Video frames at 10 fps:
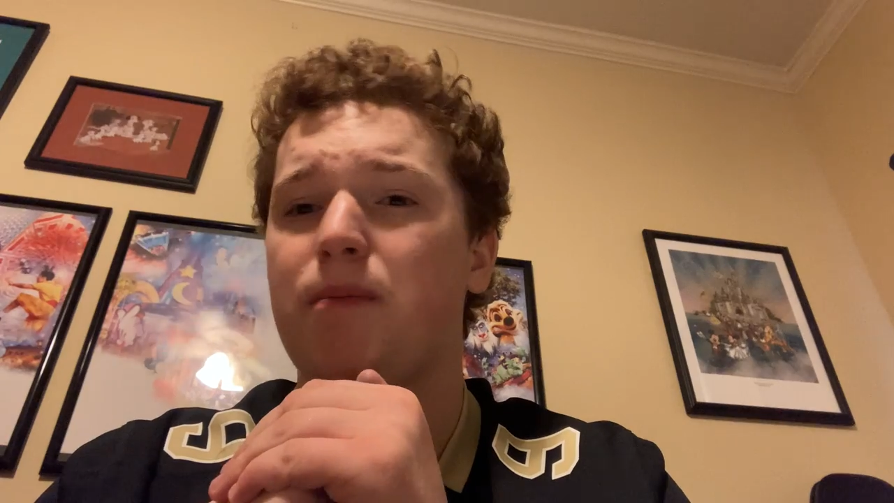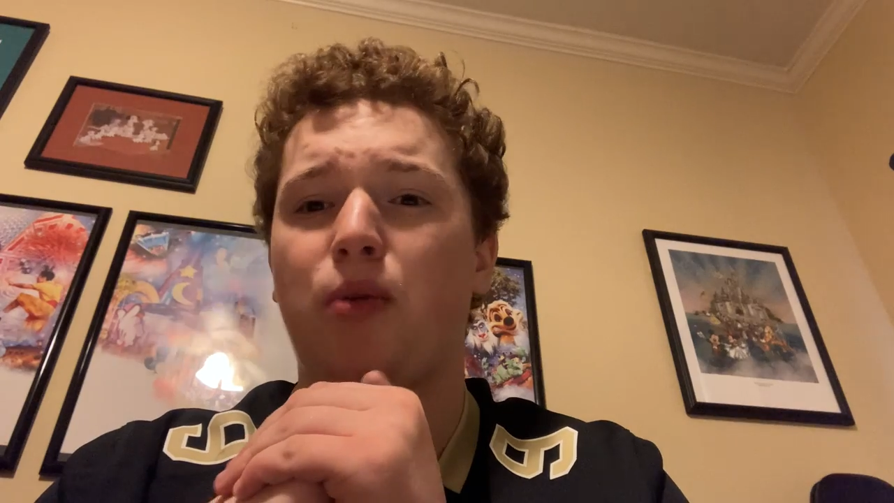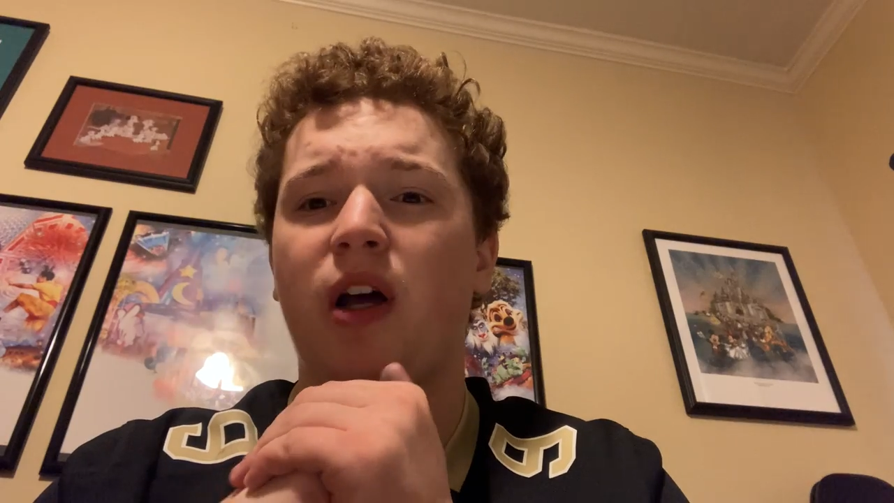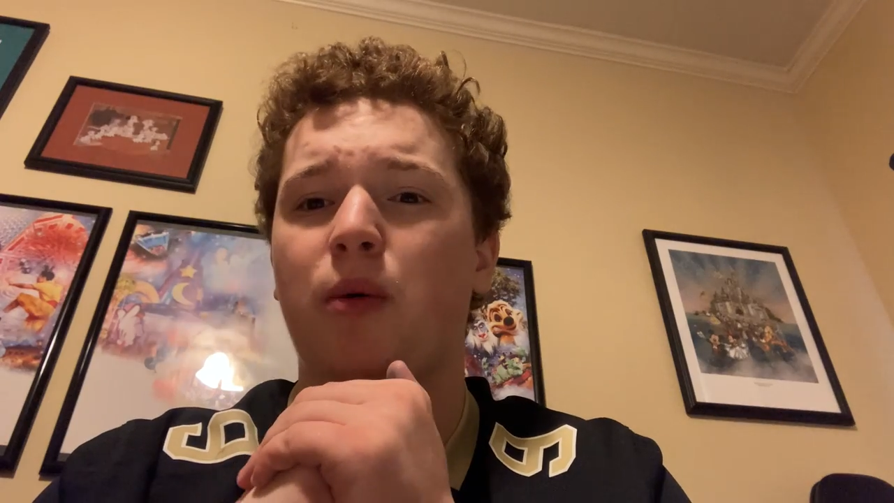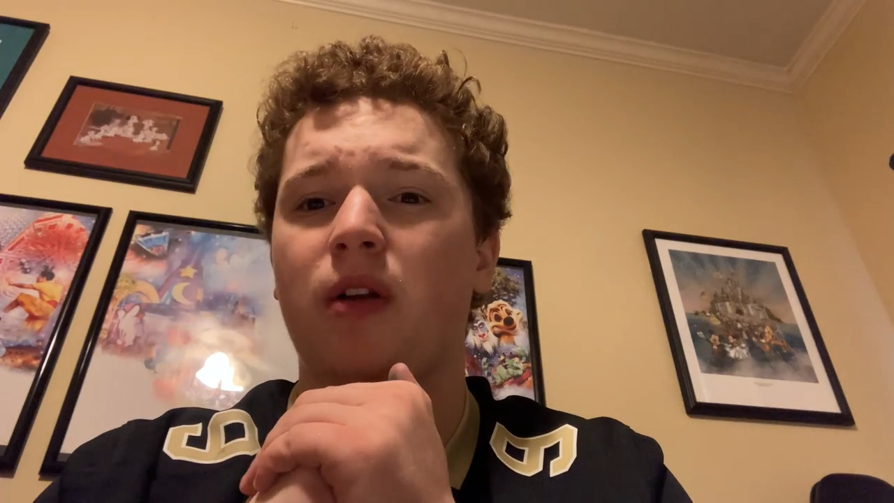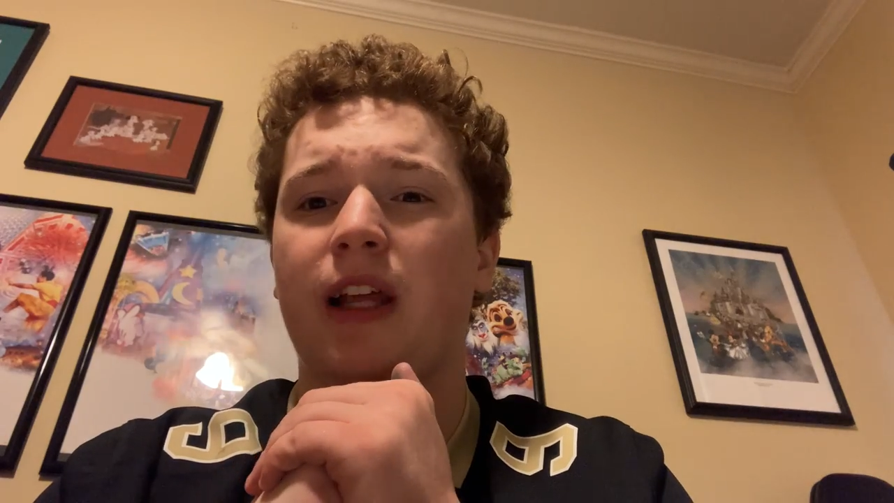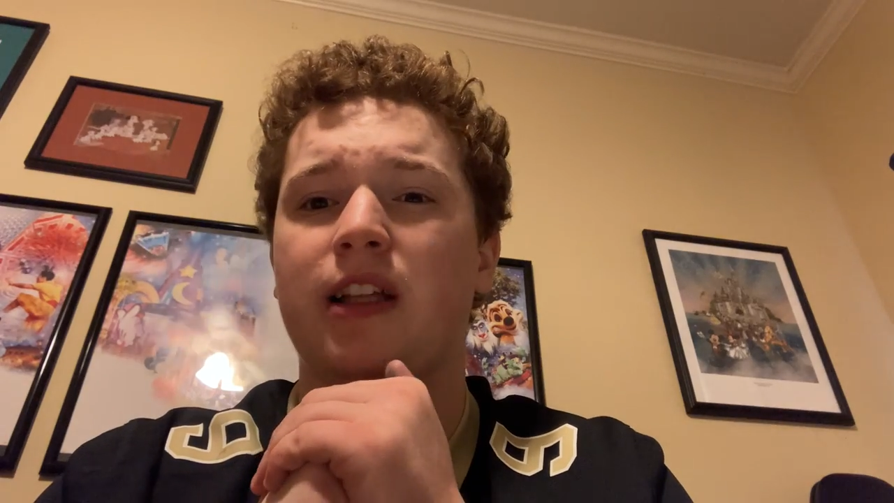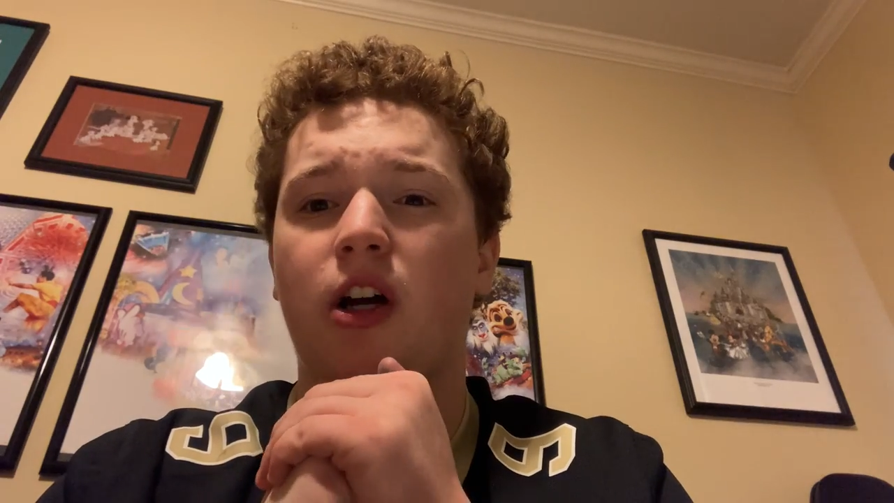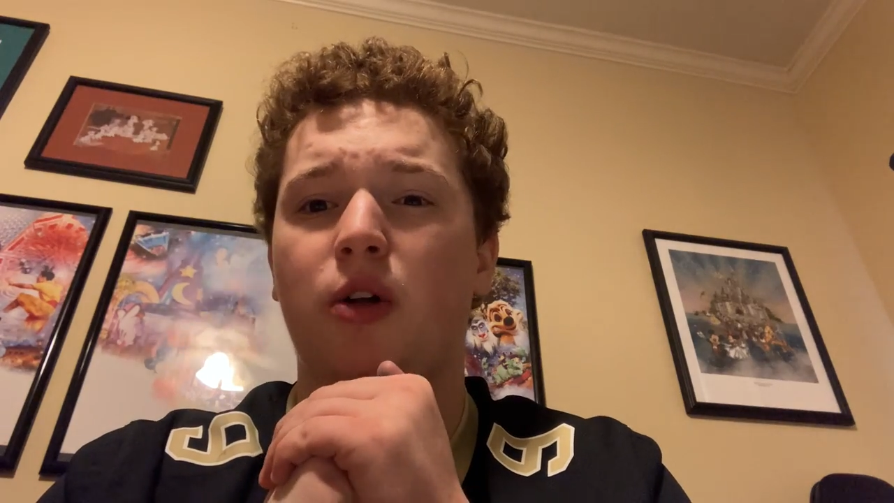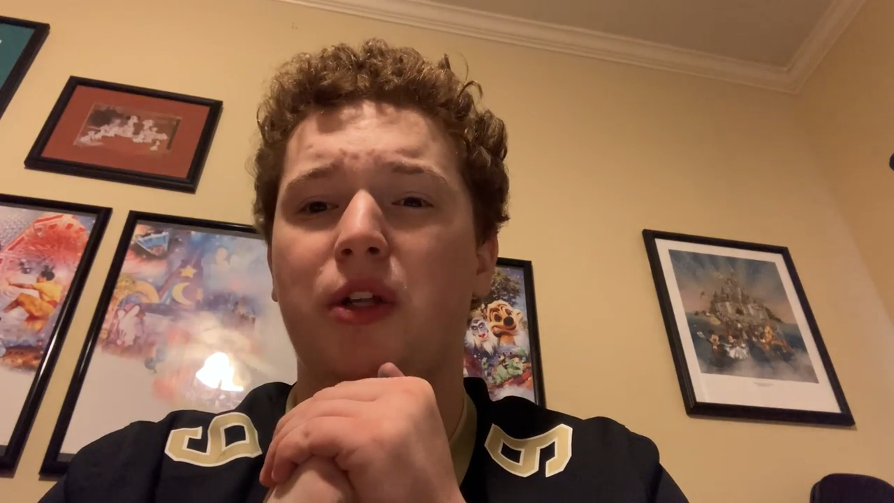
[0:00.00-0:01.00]
Probably one of
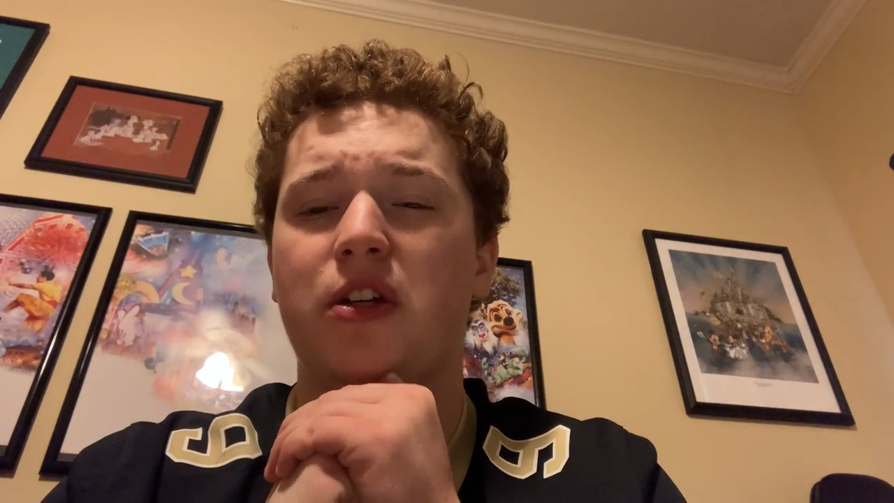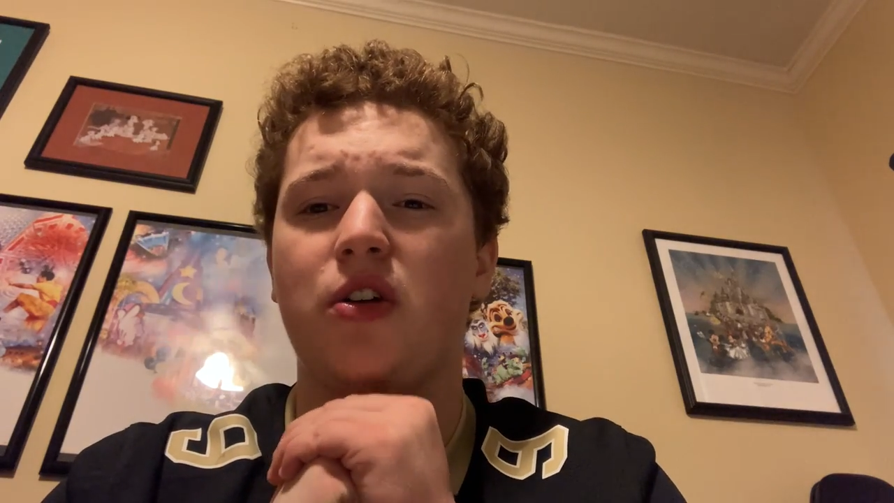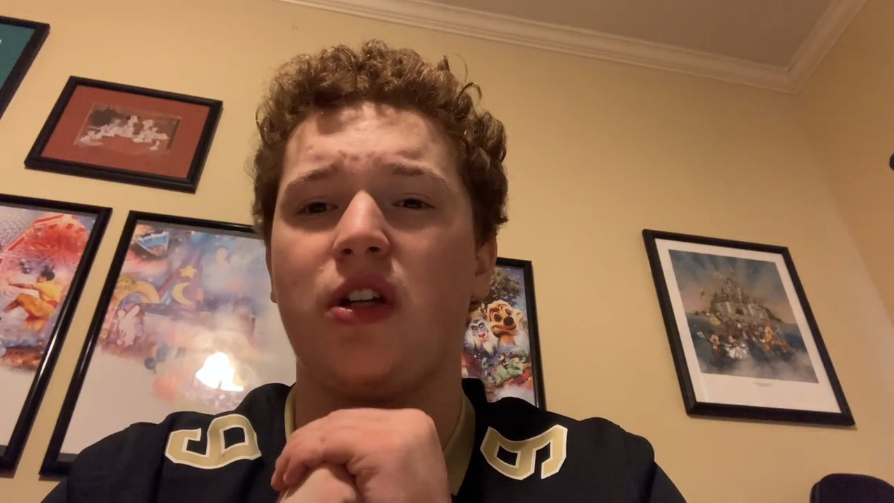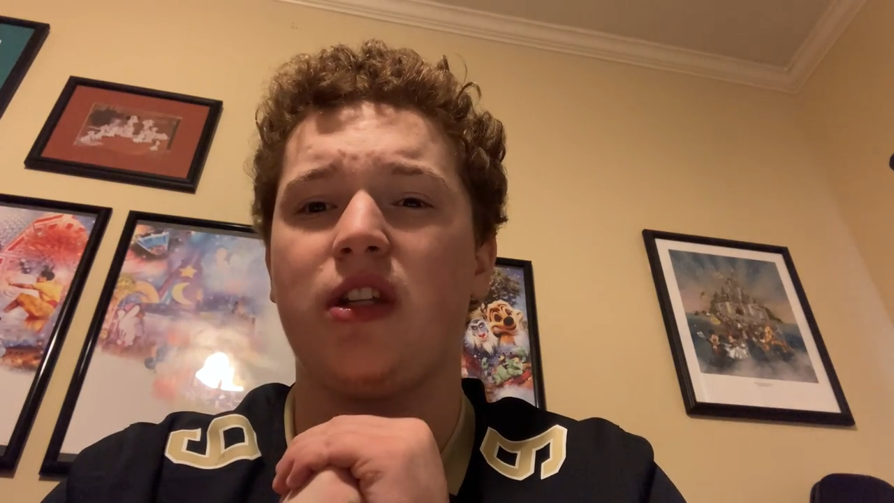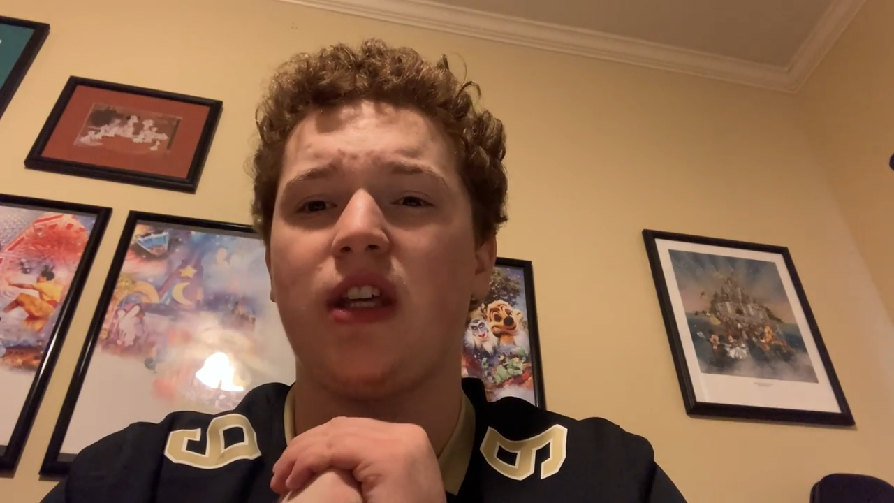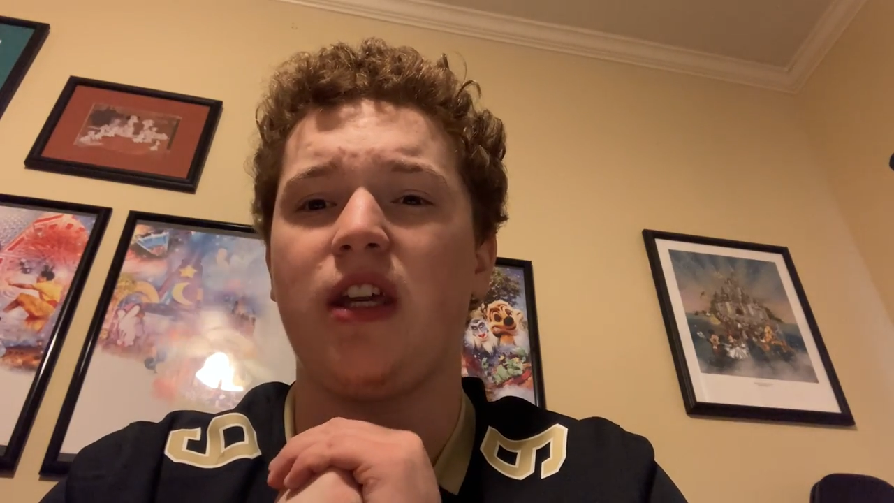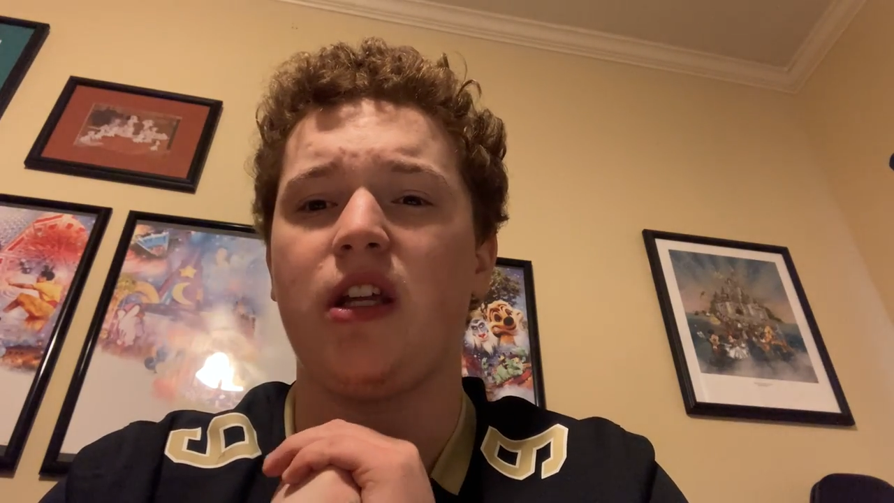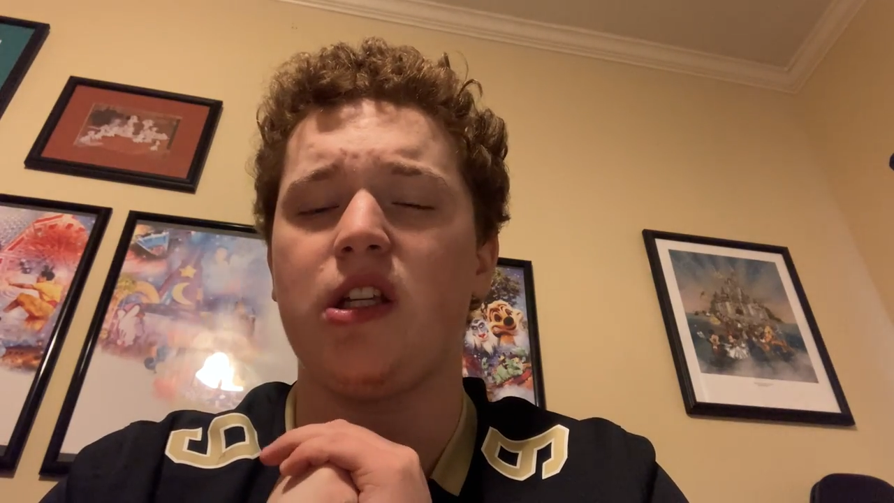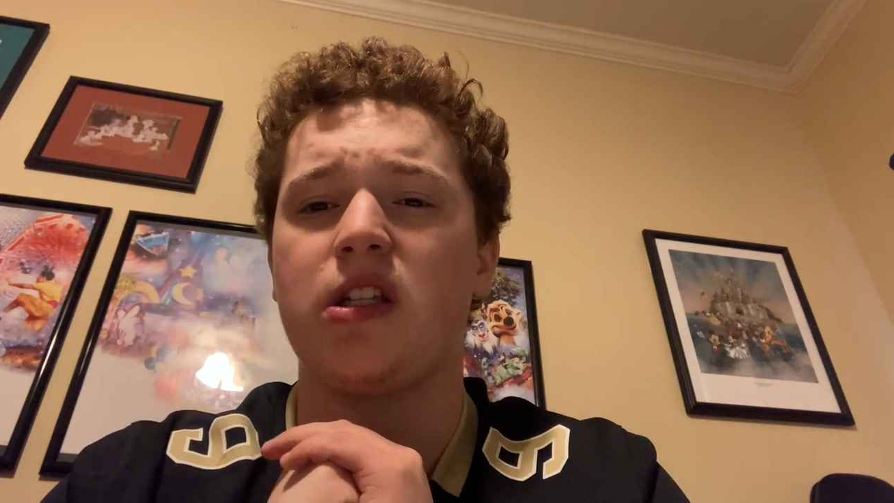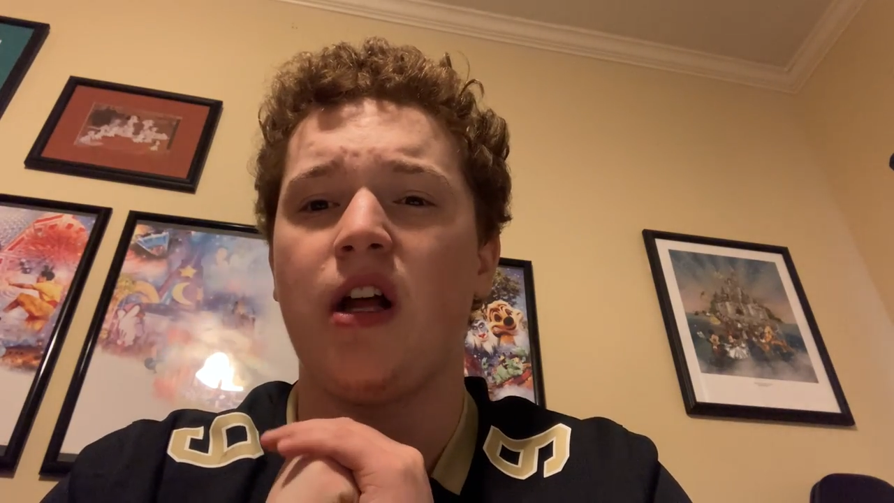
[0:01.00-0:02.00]
like the only good
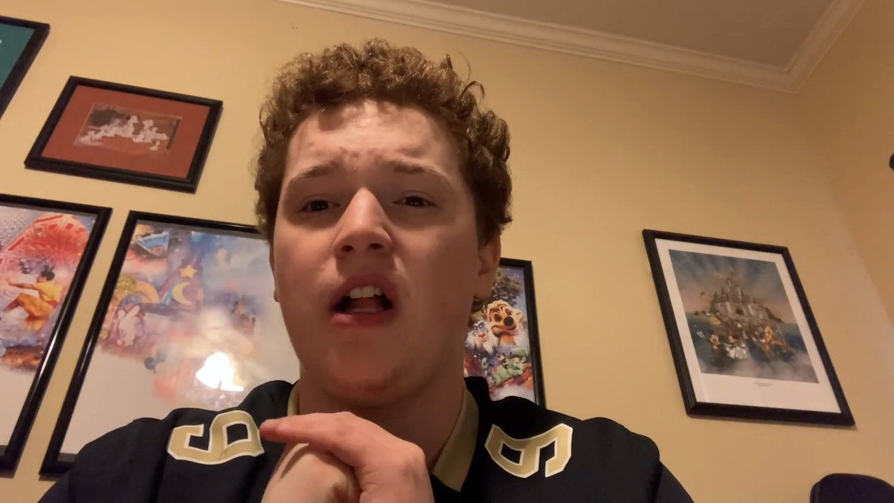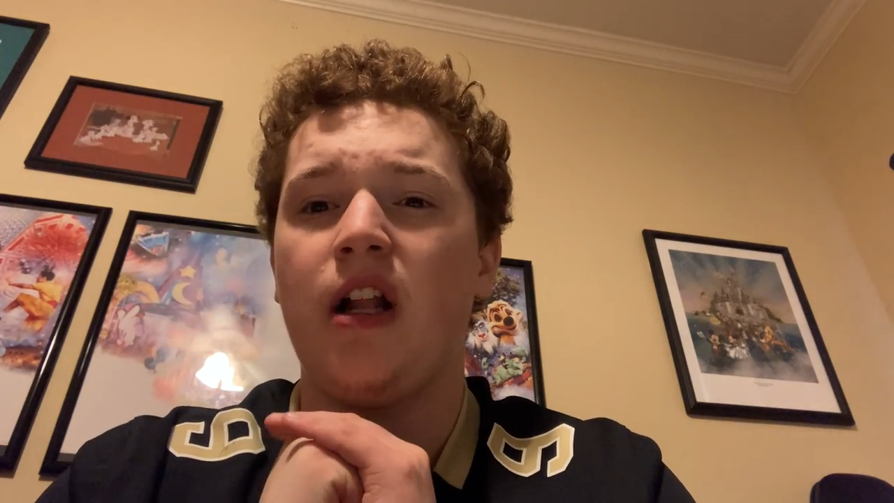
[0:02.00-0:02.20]
things